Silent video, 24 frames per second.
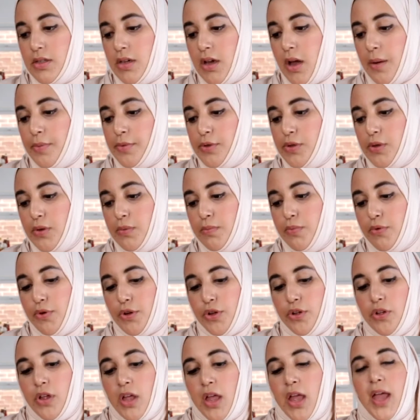come to a
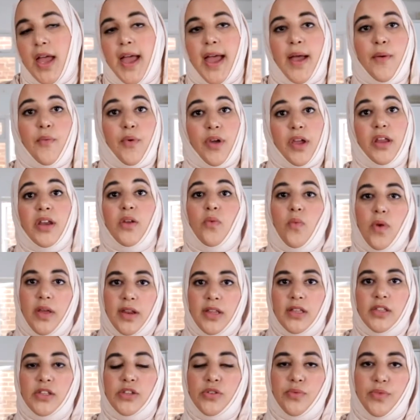boil, and we're going to want
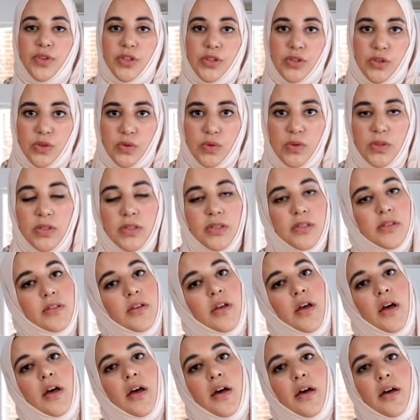it to reduce
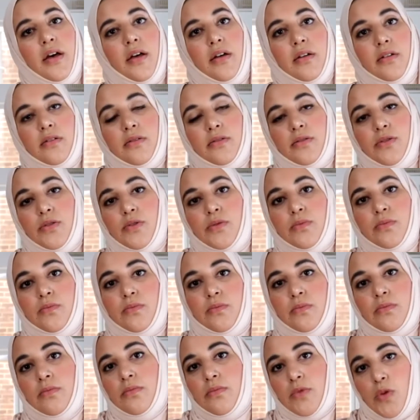
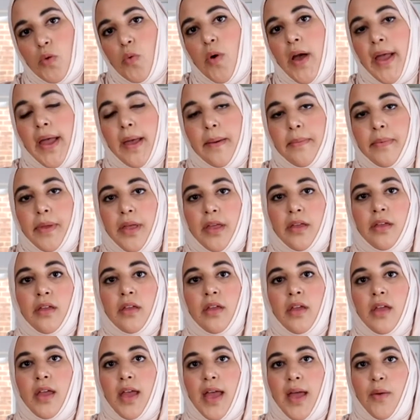quite a bit.
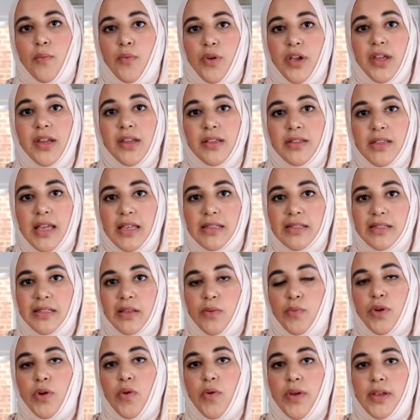And we're gonna test it.
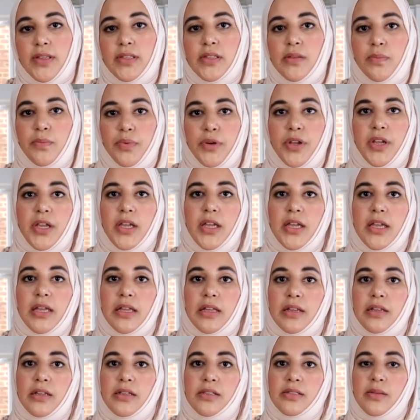We're going to put it
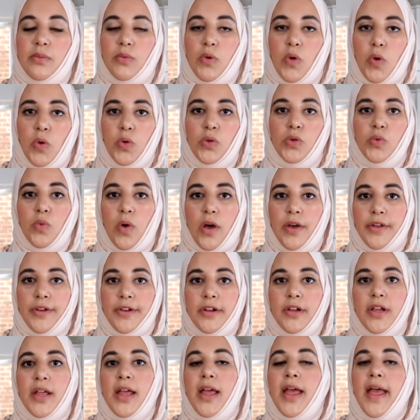in some cold
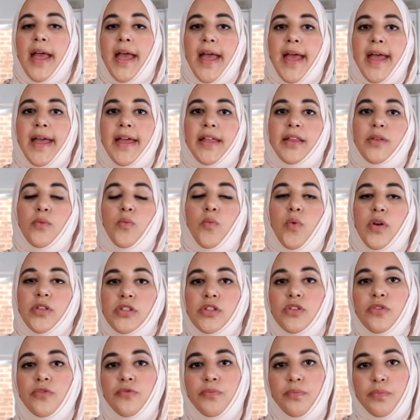water. And once
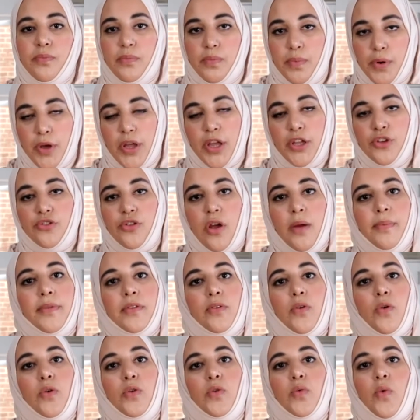you've put a drop in
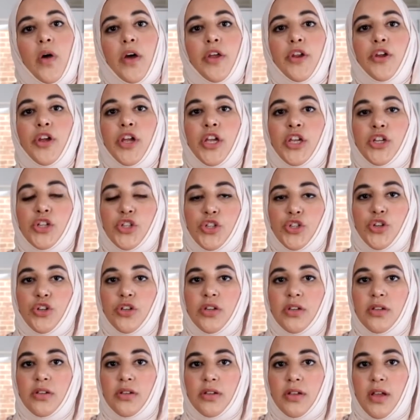cold water, it should
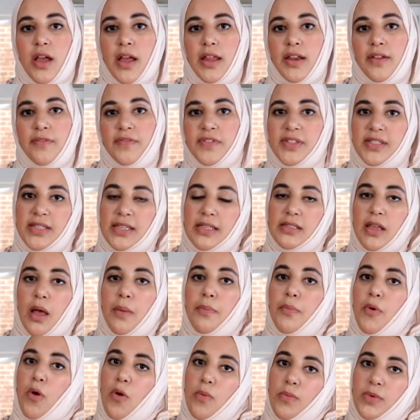kind of seize
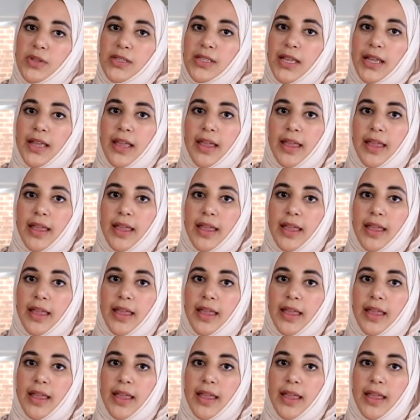up almost like a